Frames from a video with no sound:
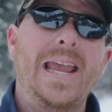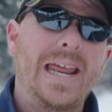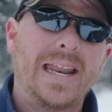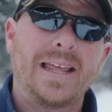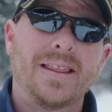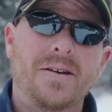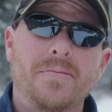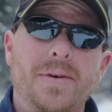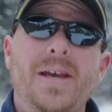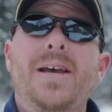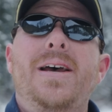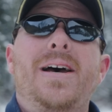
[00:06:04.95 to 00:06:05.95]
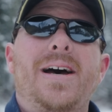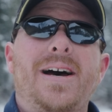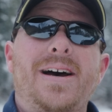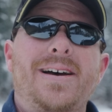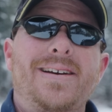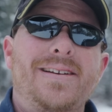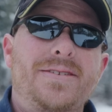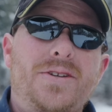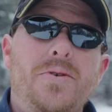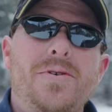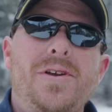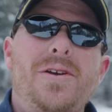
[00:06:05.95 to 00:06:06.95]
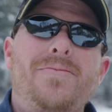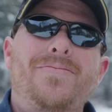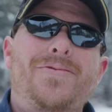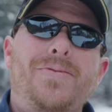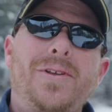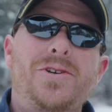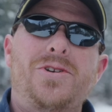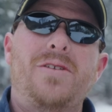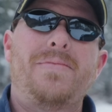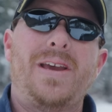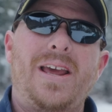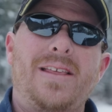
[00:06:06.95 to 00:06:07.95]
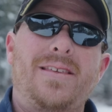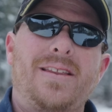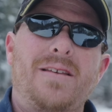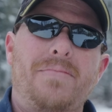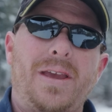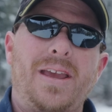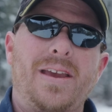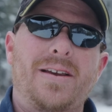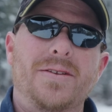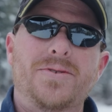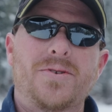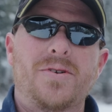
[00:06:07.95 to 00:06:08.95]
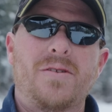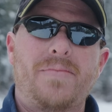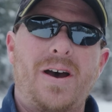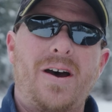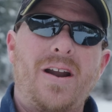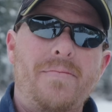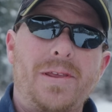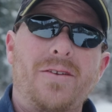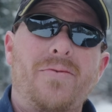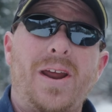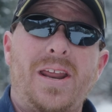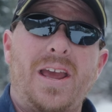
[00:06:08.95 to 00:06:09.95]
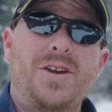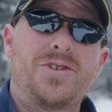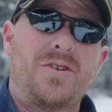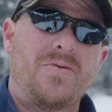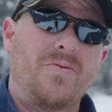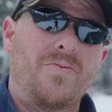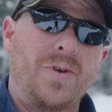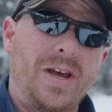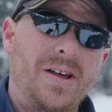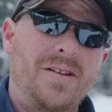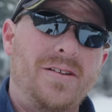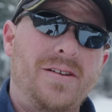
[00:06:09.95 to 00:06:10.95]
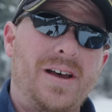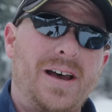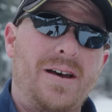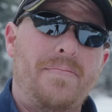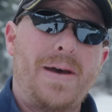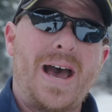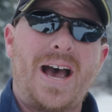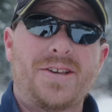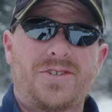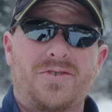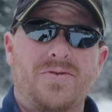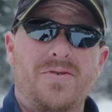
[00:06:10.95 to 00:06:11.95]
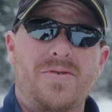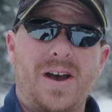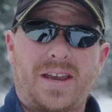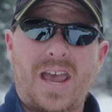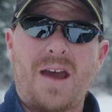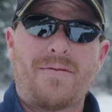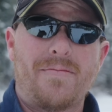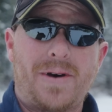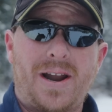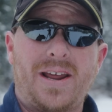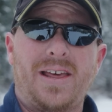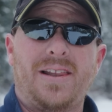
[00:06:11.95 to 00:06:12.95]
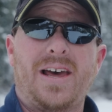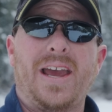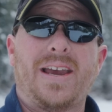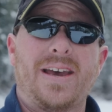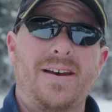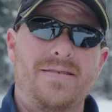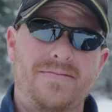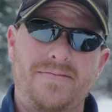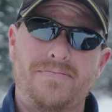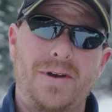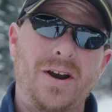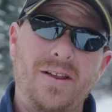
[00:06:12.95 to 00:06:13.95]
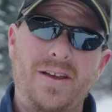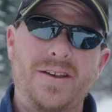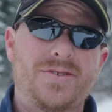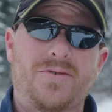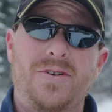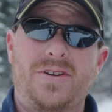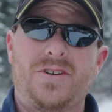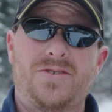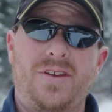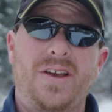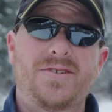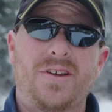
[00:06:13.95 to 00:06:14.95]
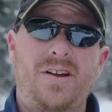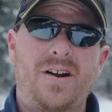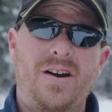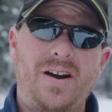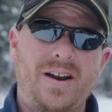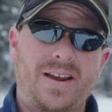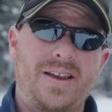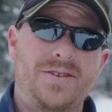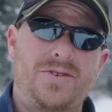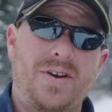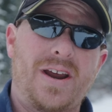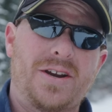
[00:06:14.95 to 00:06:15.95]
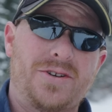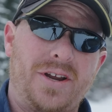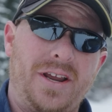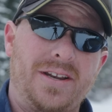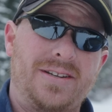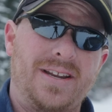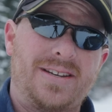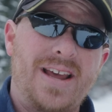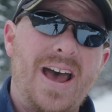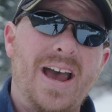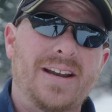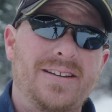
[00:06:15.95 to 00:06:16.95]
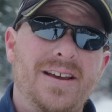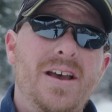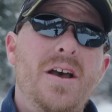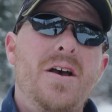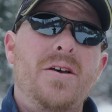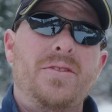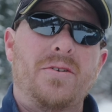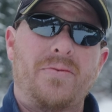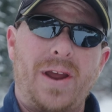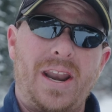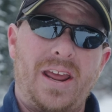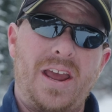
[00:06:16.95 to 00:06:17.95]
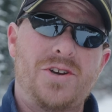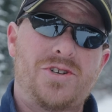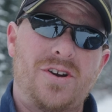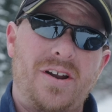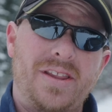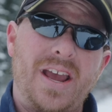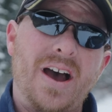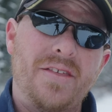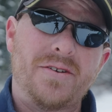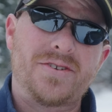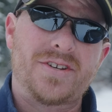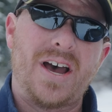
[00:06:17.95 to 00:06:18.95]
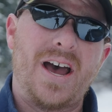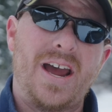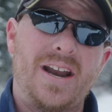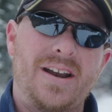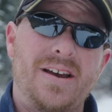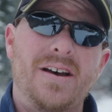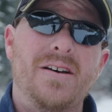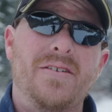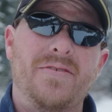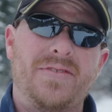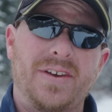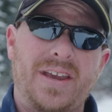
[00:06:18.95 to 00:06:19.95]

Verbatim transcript: eating them. So it really shouldn't be anything to be concerned about. I mean, the radiation will pass through a camera body like a mirrorless or a digital SLR, because you can actually detect the radiation on the other side of the